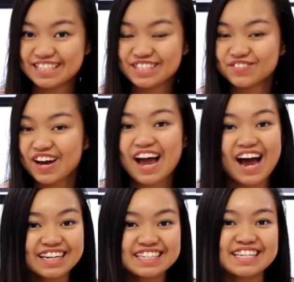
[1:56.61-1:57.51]
that's why
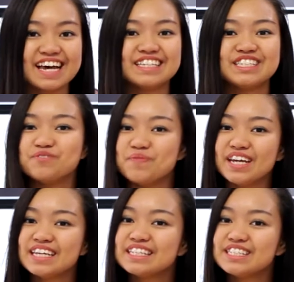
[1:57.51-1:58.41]
I decided to
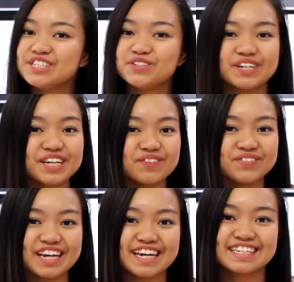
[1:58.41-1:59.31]
make it into a
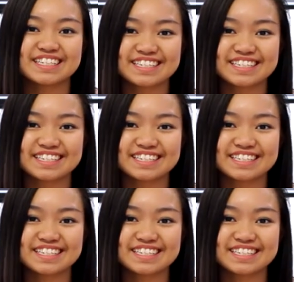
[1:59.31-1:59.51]
cupcake.